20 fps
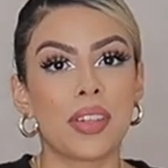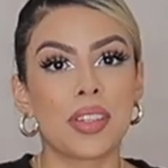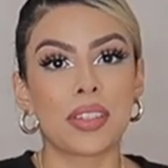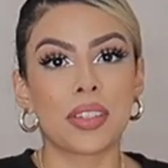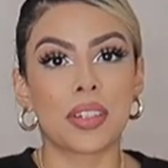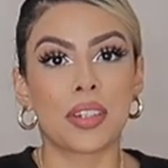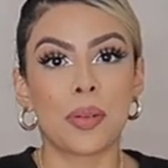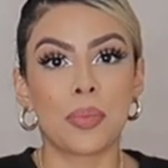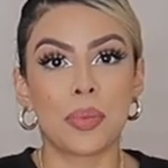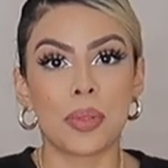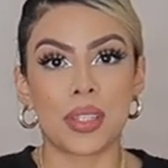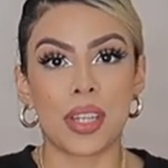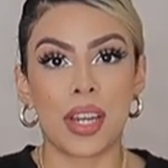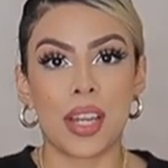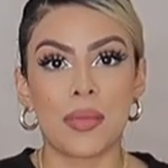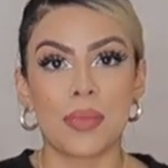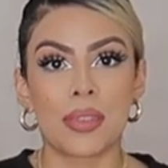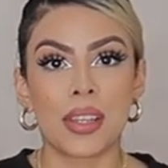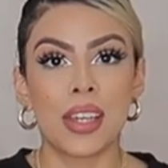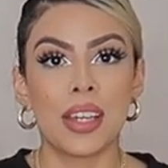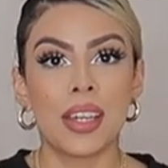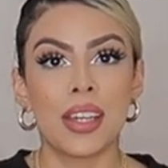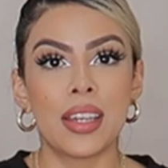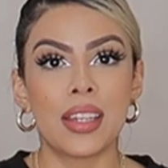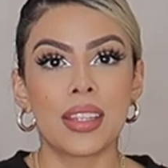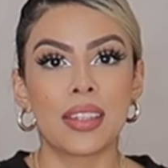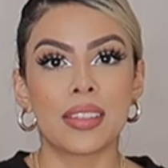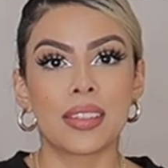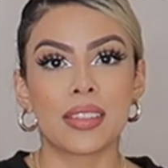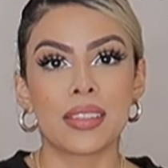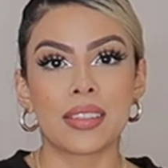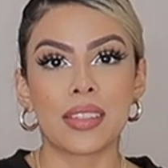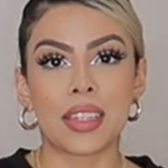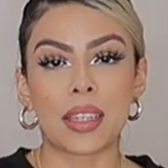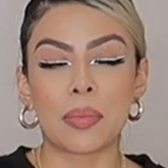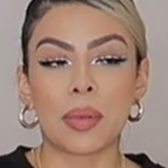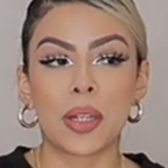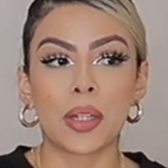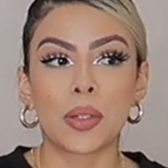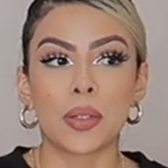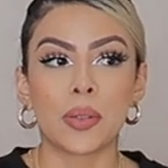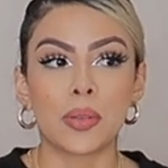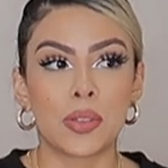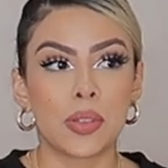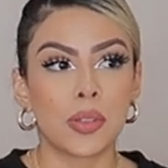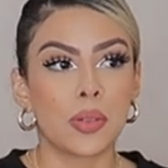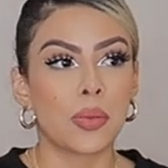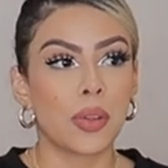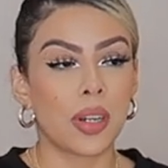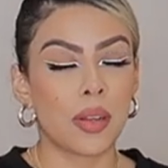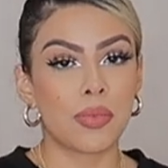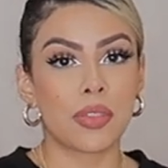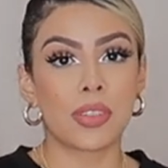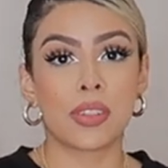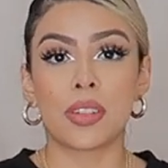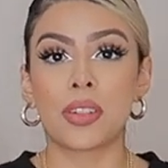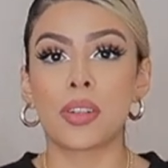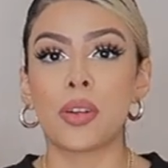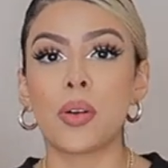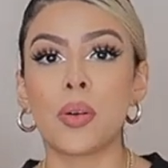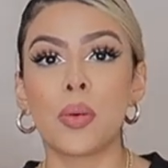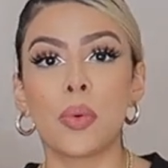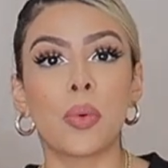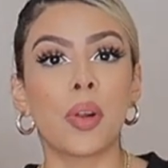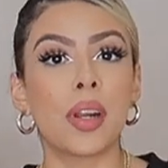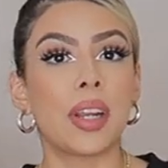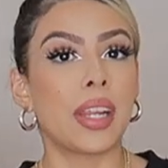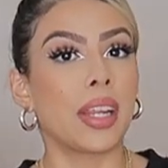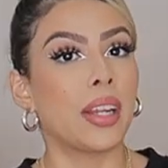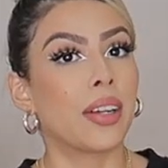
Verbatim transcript: this a couple times. This is like my go-to when I'm just gonna go run